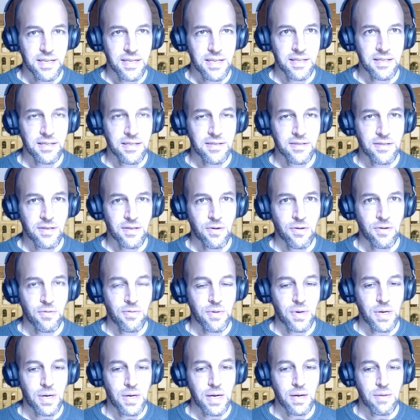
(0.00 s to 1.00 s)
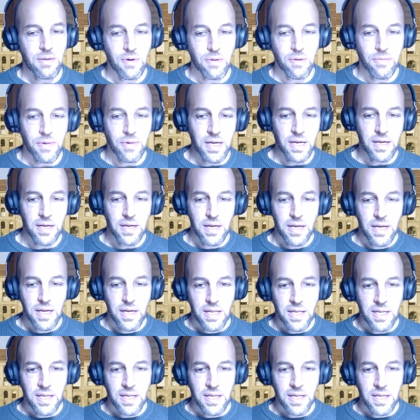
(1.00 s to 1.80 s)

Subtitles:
And so what we